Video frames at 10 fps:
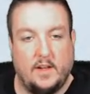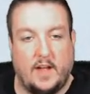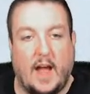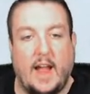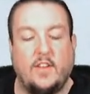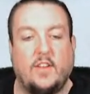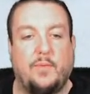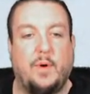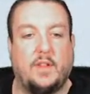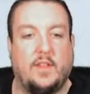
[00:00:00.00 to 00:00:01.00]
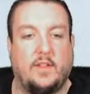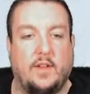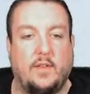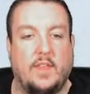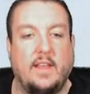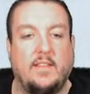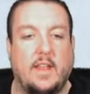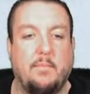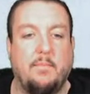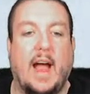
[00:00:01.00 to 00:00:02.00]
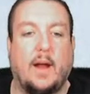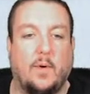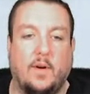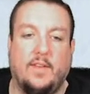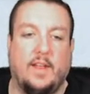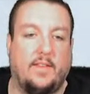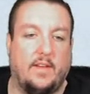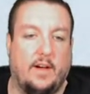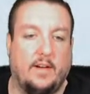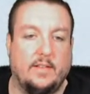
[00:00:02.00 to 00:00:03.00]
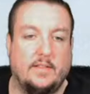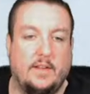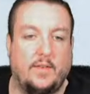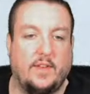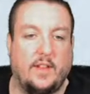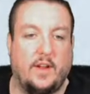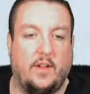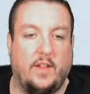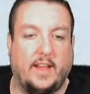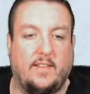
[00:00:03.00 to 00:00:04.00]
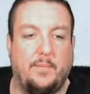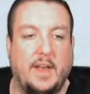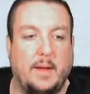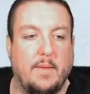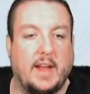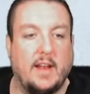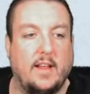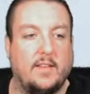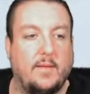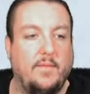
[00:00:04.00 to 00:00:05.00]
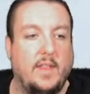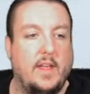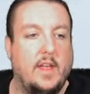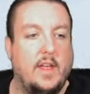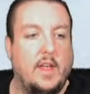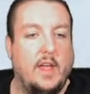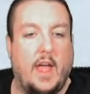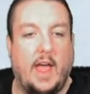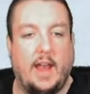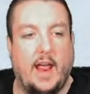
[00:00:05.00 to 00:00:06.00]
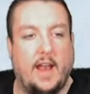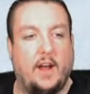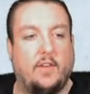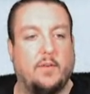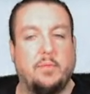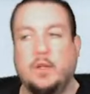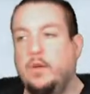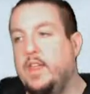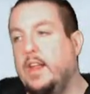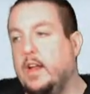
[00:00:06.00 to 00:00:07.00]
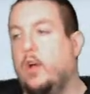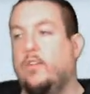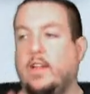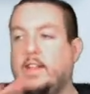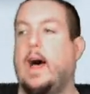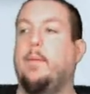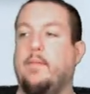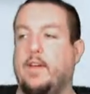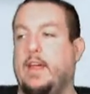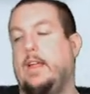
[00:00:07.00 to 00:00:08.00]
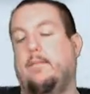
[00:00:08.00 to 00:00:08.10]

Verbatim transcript: I just put the two things in backwards, that's all. There's a little like spinny mechanism, and then there's a blue thing that goes on top of it.